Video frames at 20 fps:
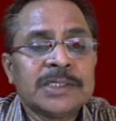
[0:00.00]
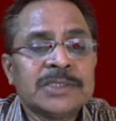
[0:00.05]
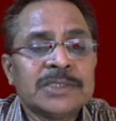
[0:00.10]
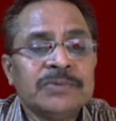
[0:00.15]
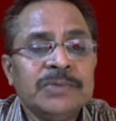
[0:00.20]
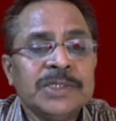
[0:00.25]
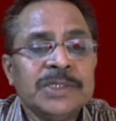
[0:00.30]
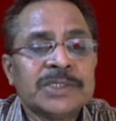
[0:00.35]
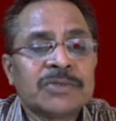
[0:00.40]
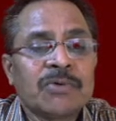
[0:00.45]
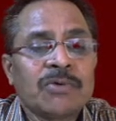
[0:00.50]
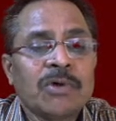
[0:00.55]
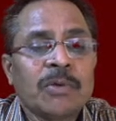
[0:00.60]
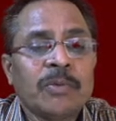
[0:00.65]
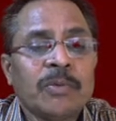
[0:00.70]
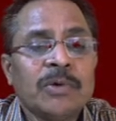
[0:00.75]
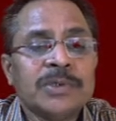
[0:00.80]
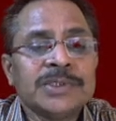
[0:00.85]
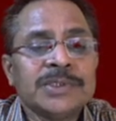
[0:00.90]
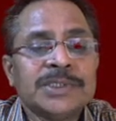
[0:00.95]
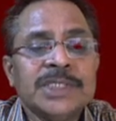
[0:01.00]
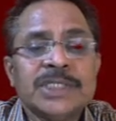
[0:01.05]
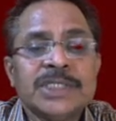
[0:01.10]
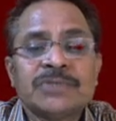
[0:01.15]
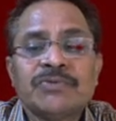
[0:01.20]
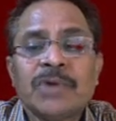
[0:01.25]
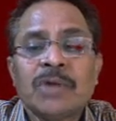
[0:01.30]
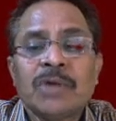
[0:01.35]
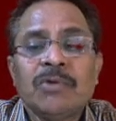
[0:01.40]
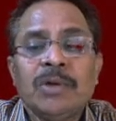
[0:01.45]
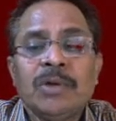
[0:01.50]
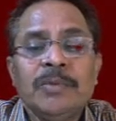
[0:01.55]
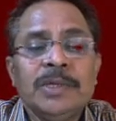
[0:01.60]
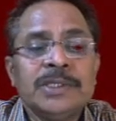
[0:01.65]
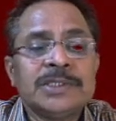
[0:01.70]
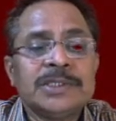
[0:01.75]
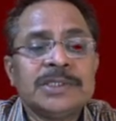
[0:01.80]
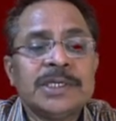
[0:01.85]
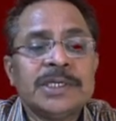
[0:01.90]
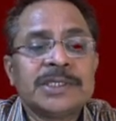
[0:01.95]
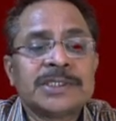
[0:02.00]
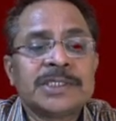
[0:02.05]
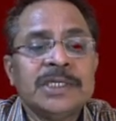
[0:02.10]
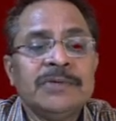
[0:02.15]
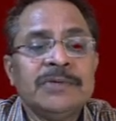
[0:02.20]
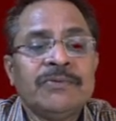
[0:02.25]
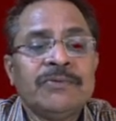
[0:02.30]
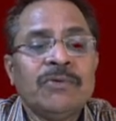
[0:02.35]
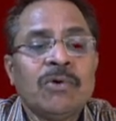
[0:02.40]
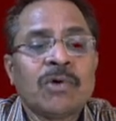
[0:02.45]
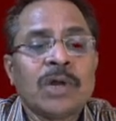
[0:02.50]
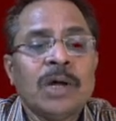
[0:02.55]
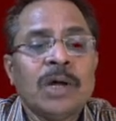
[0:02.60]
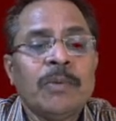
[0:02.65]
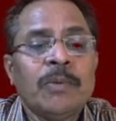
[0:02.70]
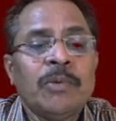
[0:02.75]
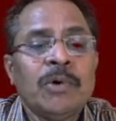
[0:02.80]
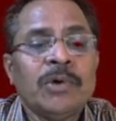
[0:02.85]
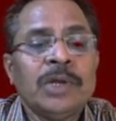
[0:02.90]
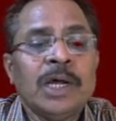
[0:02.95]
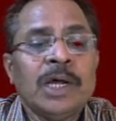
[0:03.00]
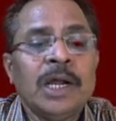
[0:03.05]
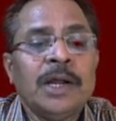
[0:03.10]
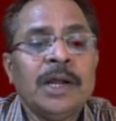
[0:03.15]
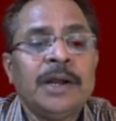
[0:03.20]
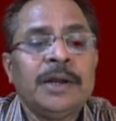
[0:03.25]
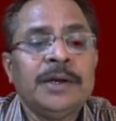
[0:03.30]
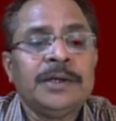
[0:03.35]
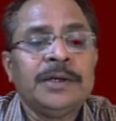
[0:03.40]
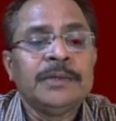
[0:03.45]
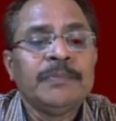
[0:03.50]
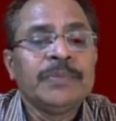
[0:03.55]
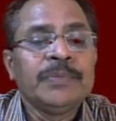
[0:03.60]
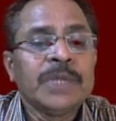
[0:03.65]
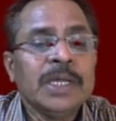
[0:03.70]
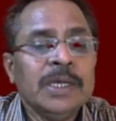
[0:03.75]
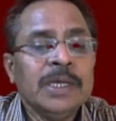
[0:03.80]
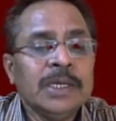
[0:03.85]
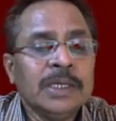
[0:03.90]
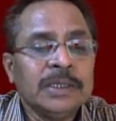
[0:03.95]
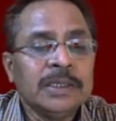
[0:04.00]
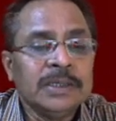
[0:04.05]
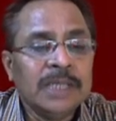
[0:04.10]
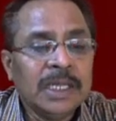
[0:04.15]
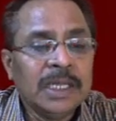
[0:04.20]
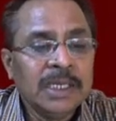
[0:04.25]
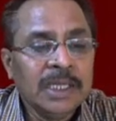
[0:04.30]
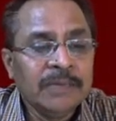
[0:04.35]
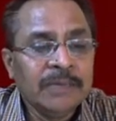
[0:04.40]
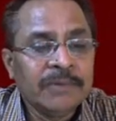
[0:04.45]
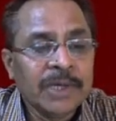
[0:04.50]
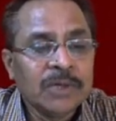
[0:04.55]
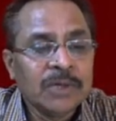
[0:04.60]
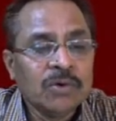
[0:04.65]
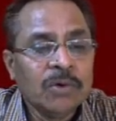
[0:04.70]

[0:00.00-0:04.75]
V square upon C square will be 64 upon 100. Then if I go